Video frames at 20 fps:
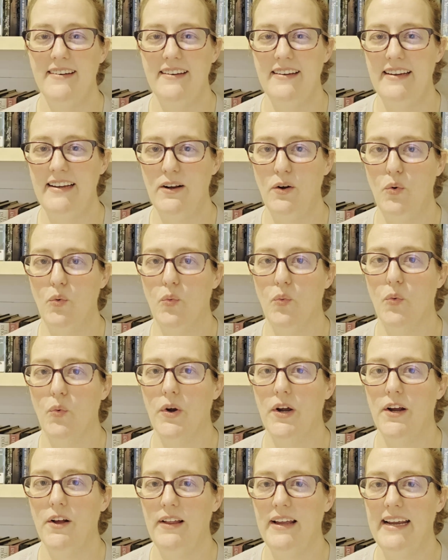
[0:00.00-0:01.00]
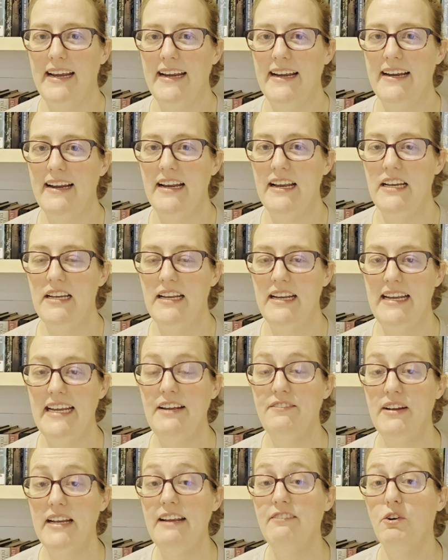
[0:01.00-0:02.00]
really,
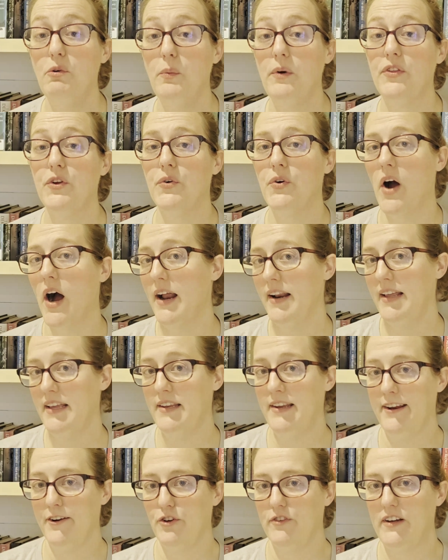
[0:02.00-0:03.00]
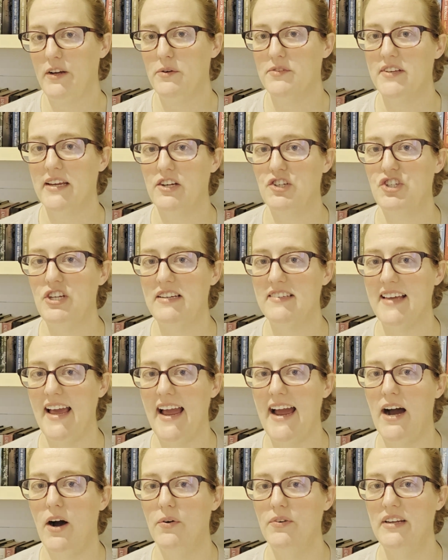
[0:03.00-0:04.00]
even when they're not in interviews, like she's
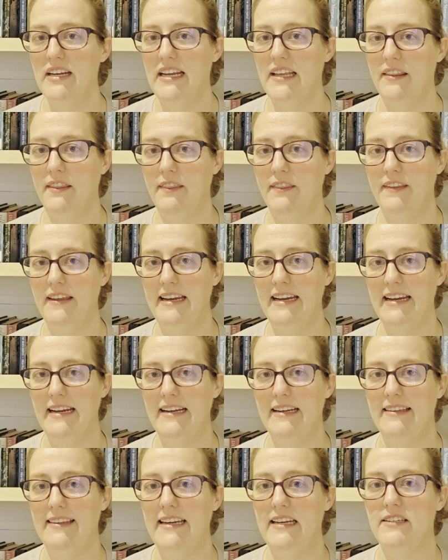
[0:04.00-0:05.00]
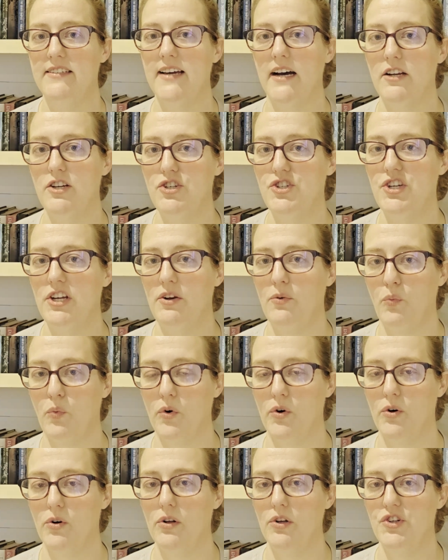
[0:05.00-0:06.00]
out in the dungeon
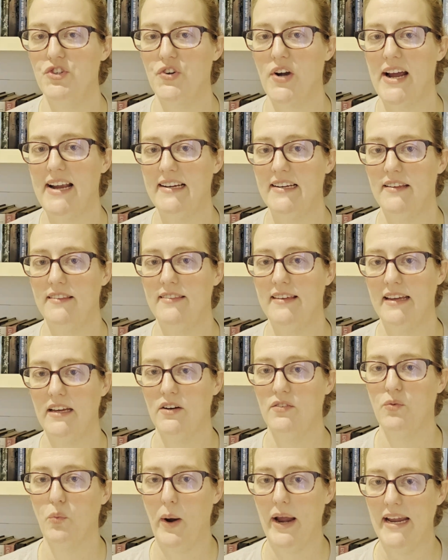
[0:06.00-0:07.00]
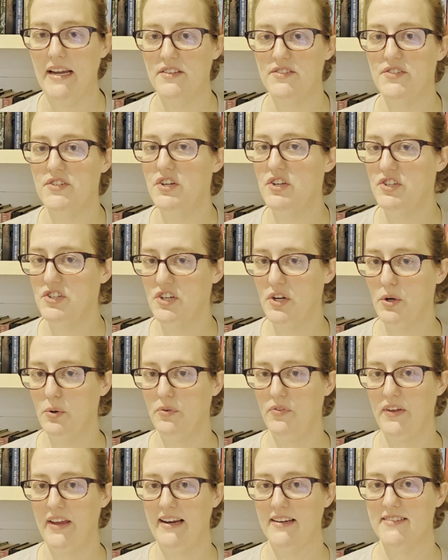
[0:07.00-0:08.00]
world trying to think of ways to do
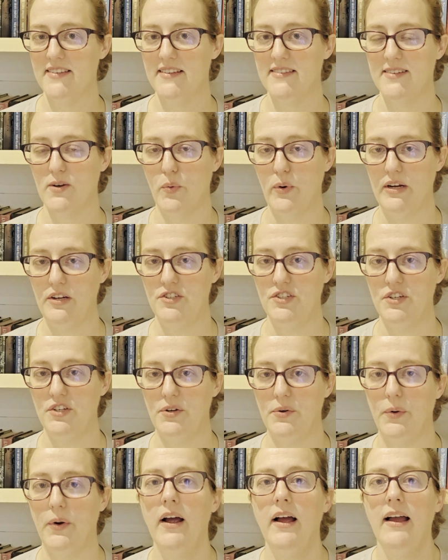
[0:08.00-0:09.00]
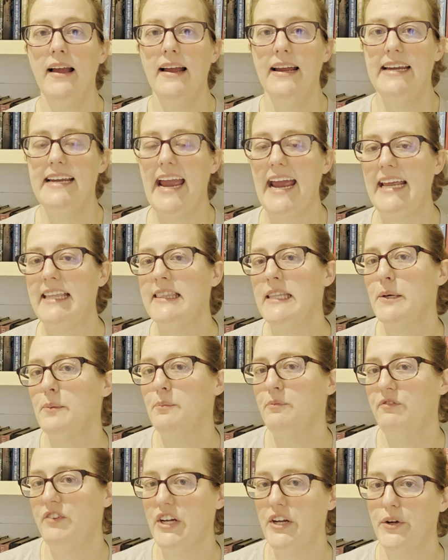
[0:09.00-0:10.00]
things that's going to gain
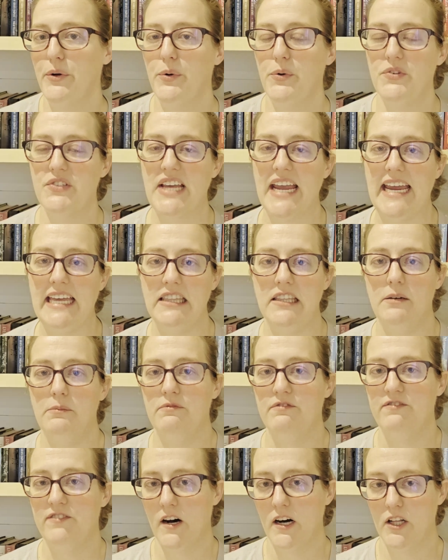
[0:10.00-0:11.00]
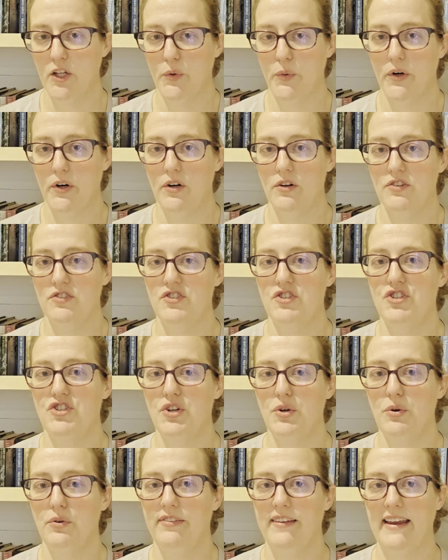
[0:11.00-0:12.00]
them views, gain them followers,
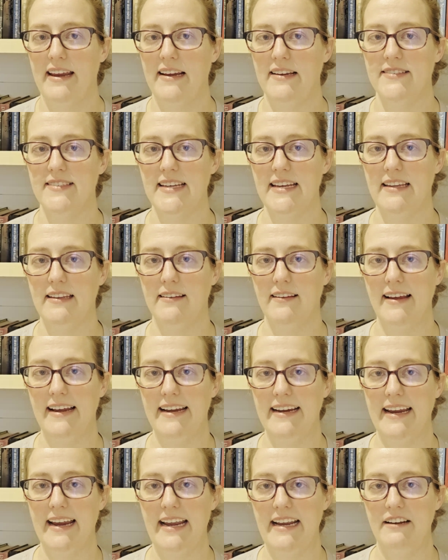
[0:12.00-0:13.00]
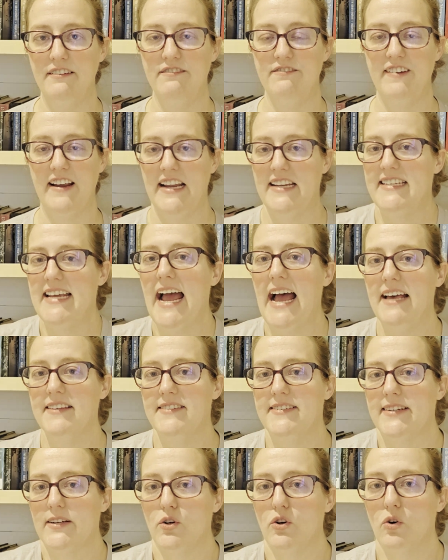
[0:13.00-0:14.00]
do things in like a
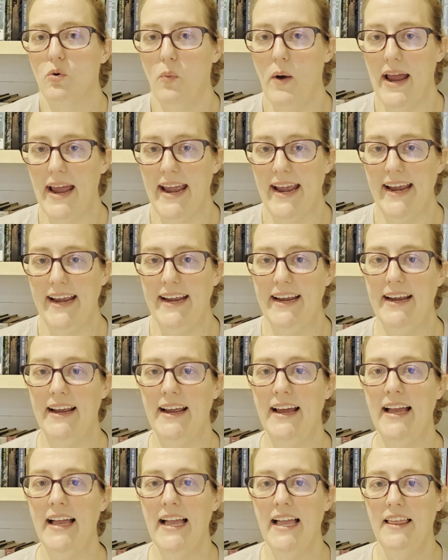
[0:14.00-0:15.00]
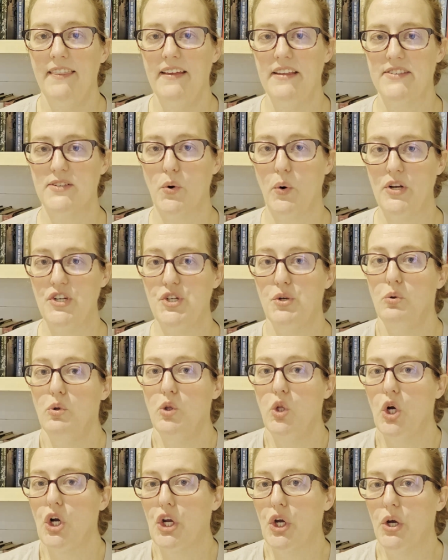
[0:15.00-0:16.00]
fantastical way that's going to
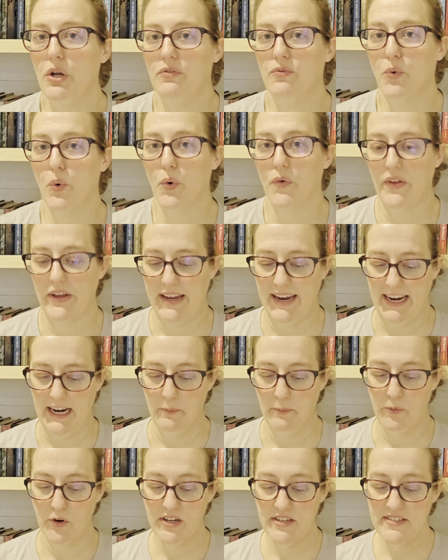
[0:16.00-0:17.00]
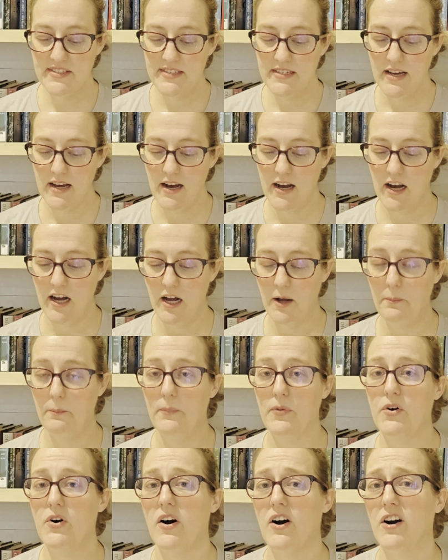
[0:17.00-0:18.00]
look good for the cameras.
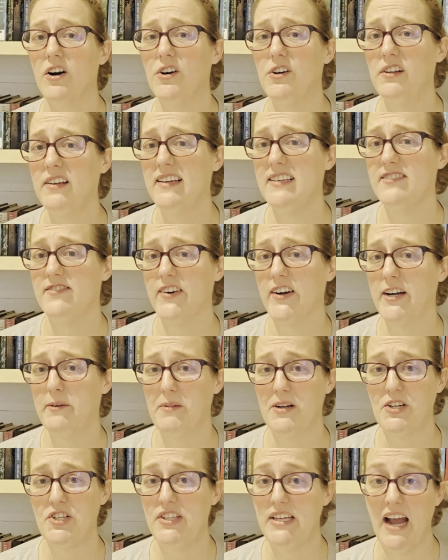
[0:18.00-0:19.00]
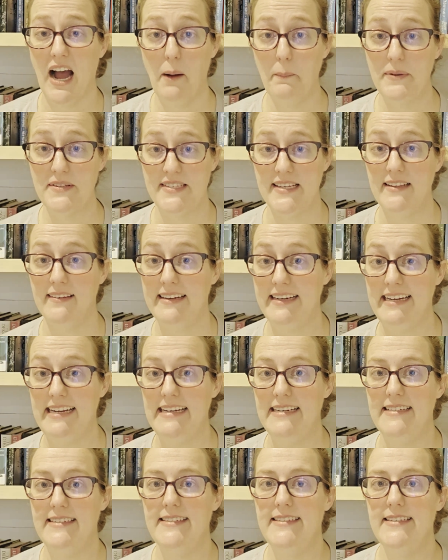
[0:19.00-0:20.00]
Carl is very much the opposite. Like
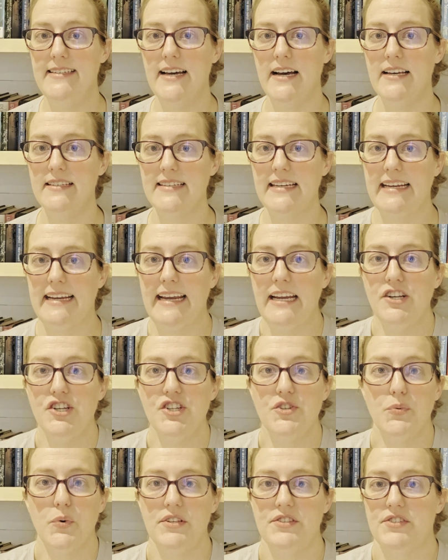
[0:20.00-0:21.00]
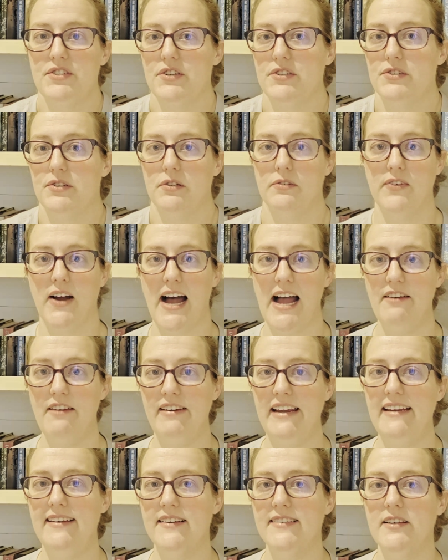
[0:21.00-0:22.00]
he just wants to survive.
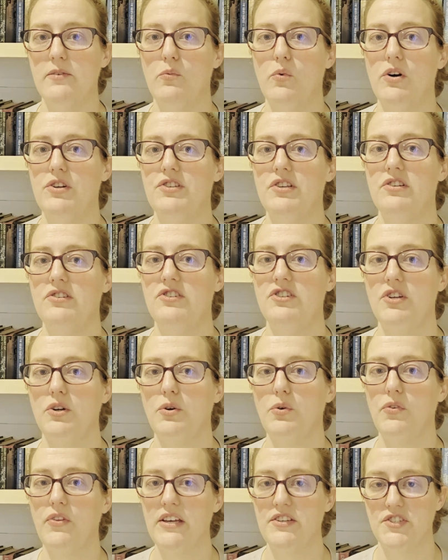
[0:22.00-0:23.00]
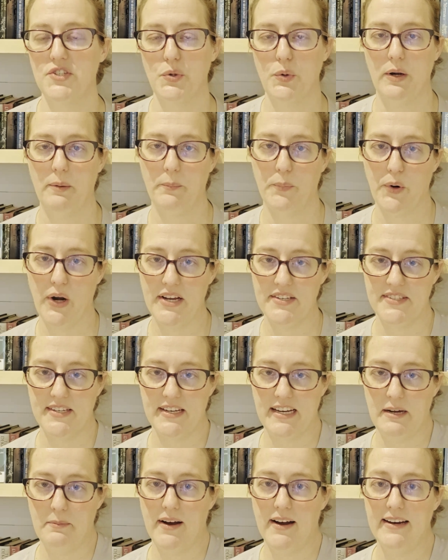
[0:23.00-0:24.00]
He doesn't want to do this to impress
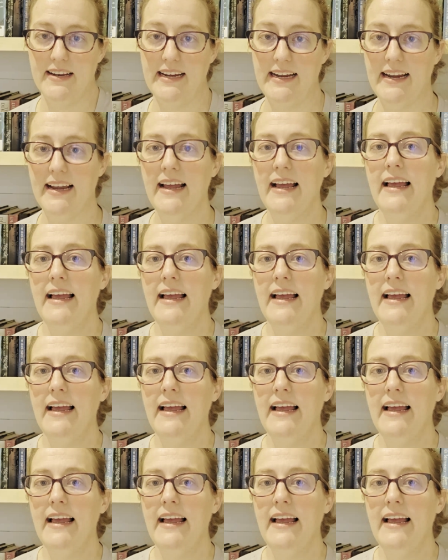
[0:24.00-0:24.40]
anybody.